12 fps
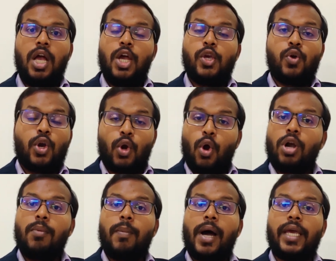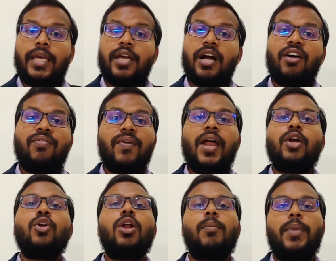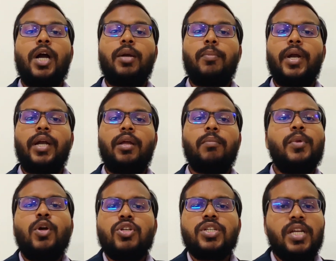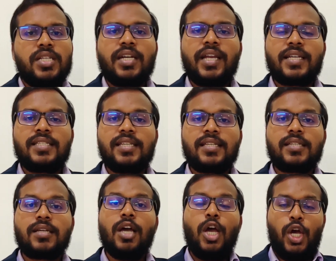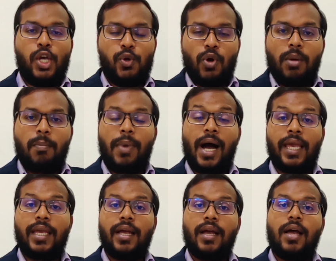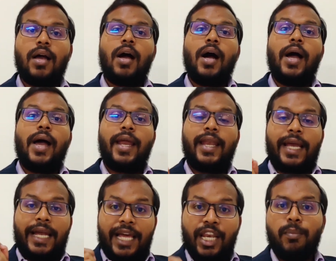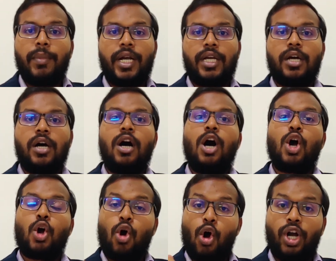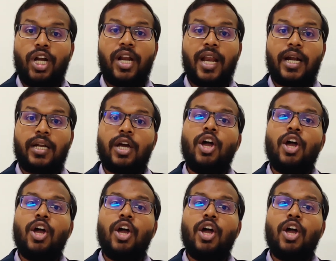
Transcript: you are not buying a flat or apartment because it doesn't exist. You are buying an agreement, a contract